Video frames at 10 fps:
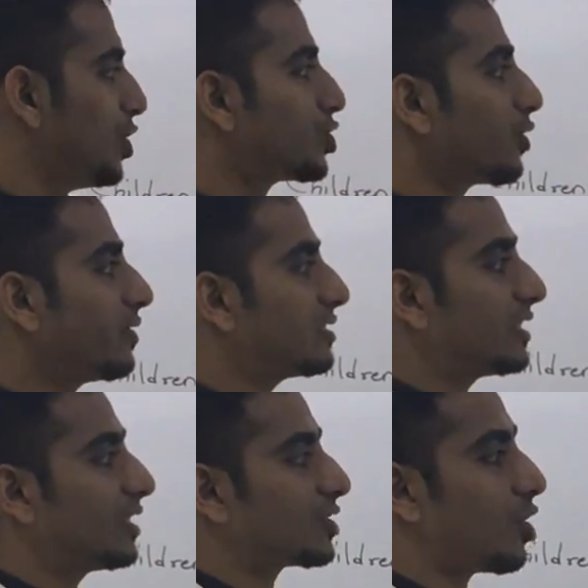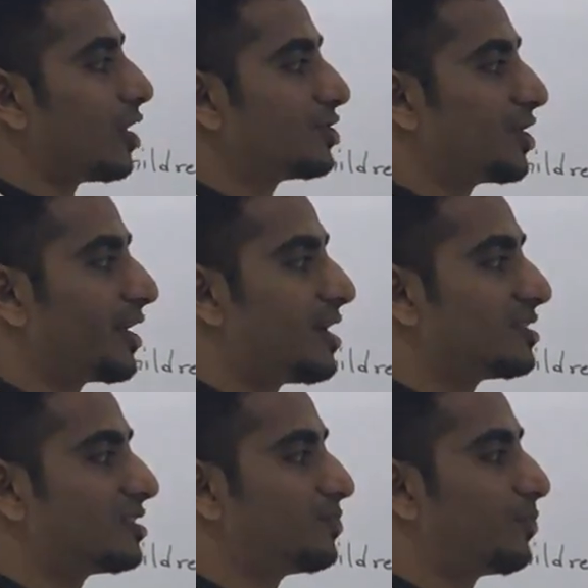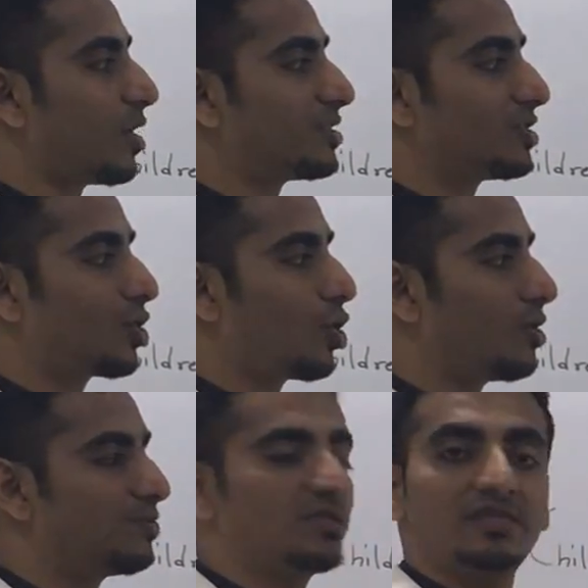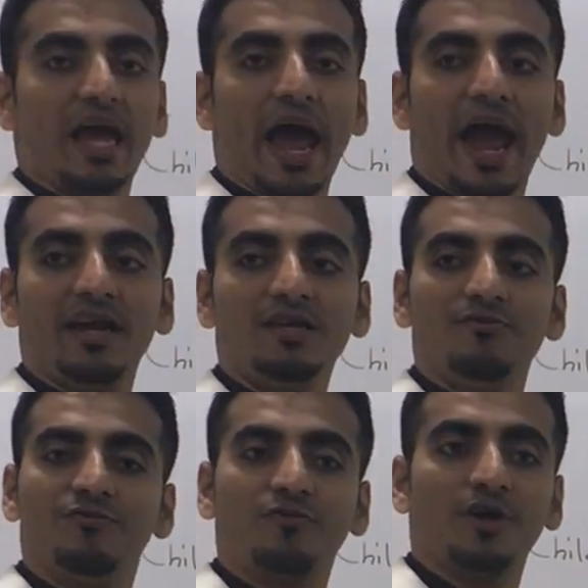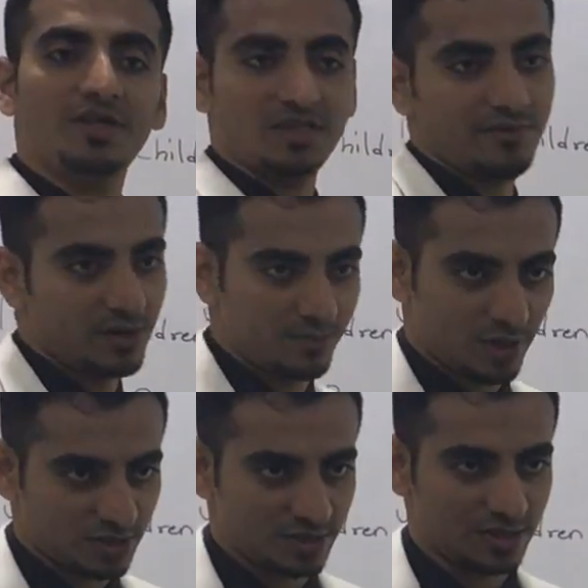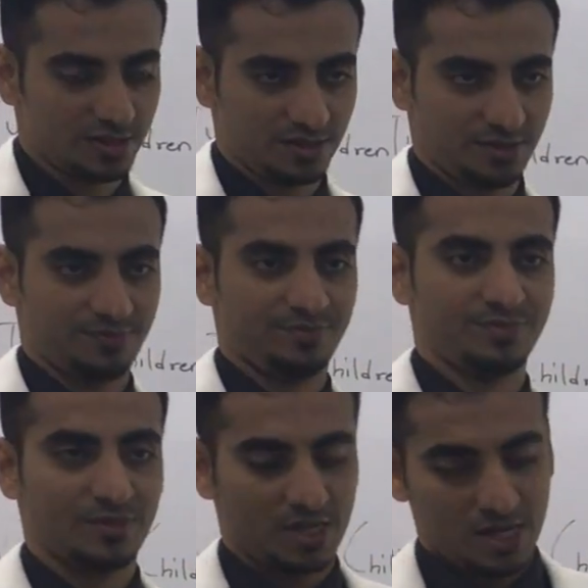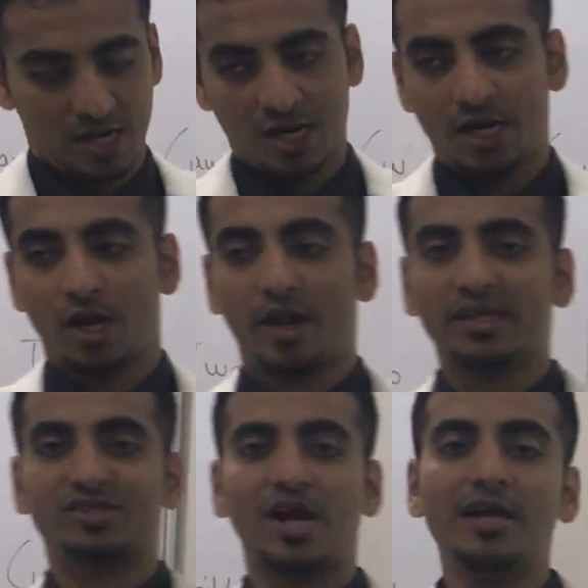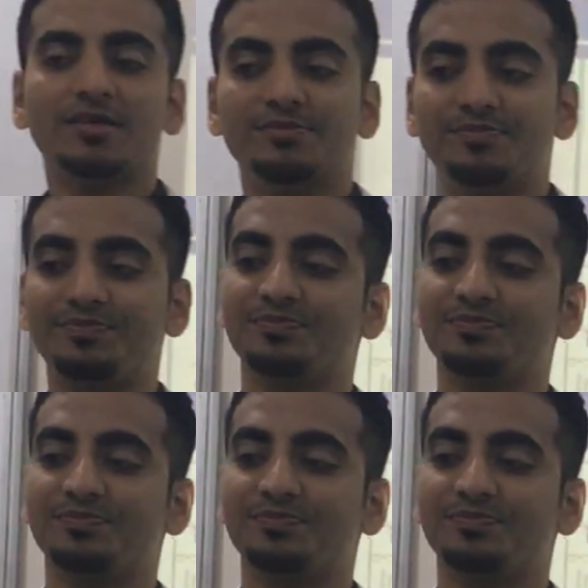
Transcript: So we will see this knowledge areas, process groups and 47 processes. Now let's start.